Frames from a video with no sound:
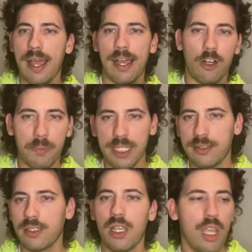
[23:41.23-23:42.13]

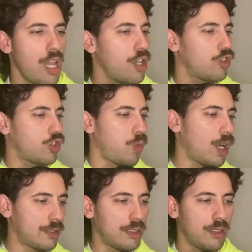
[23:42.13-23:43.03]
Albies,
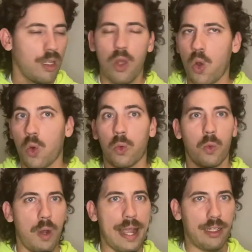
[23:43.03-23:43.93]
Swanson,
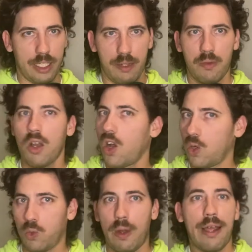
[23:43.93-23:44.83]
Riley,
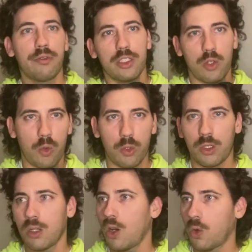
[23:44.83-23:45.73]
around the
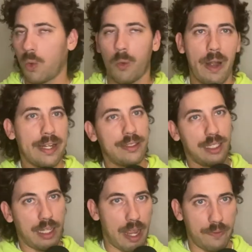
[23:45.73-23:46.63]
corner, right
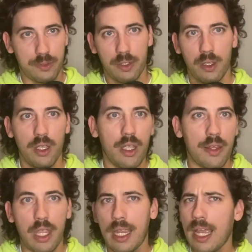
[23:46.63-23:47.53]
to left.
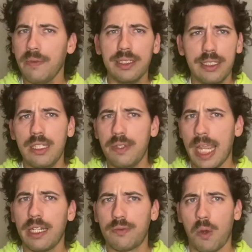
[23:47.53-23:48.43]
They haven't
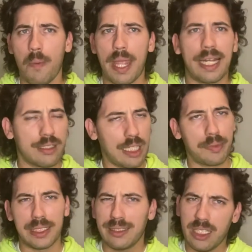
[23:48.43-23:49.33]
deviated from that
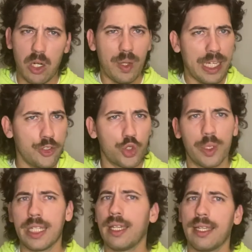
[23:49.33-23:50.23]
except in,
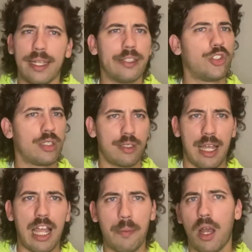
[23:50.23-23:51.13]
injury and just
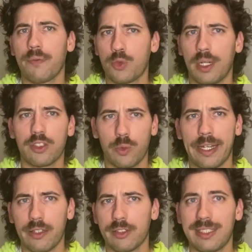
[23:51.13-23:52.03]
time off throughout the
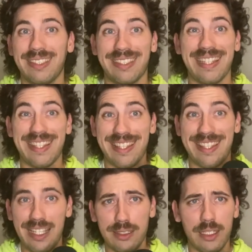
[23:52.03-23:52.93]
regular season.
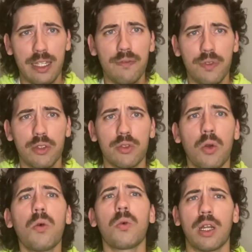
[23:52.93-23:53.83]
This infield
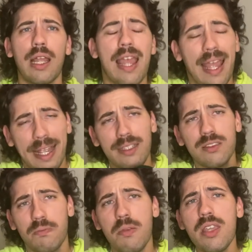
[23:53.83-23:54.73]
core
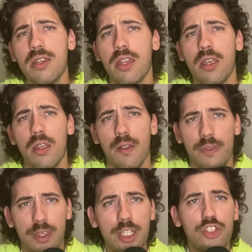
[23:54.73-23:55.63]
has been
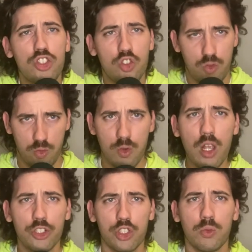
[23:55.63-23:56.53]
the
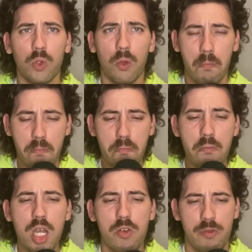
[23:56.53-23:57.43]
structural
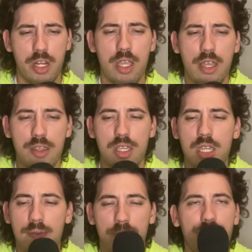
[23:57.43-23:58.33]
mode,
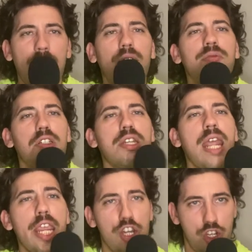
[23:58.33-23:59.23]
the
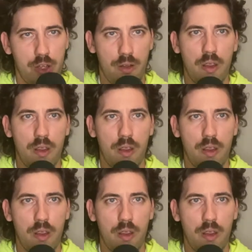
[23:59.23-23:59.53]
foundation